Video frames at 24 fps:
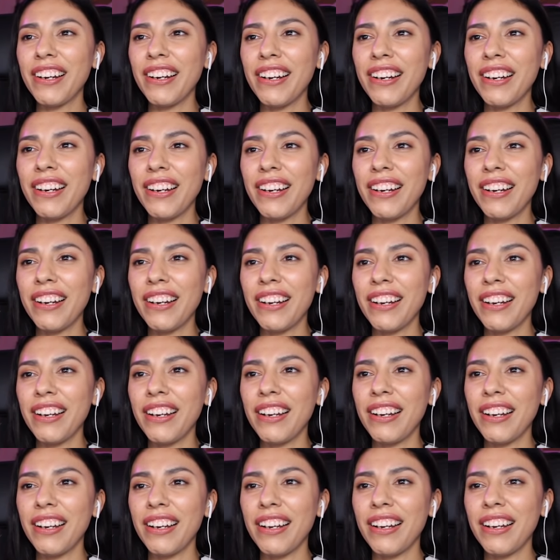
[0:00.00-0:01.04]

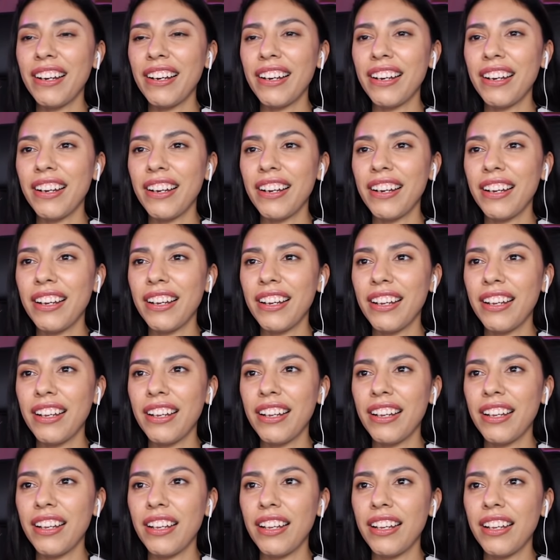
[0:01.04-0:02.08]

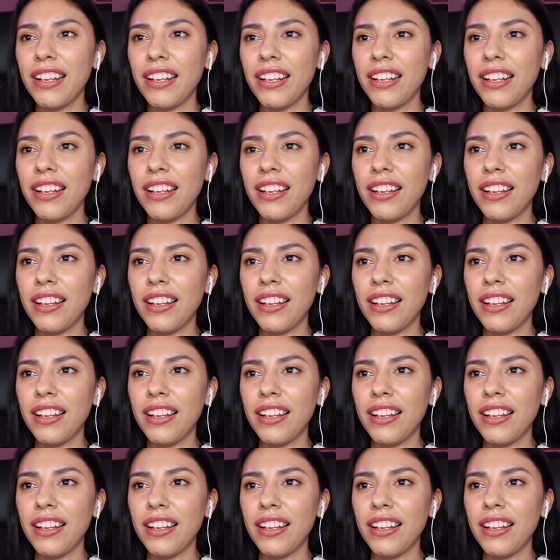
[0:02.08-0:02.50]
[no speech]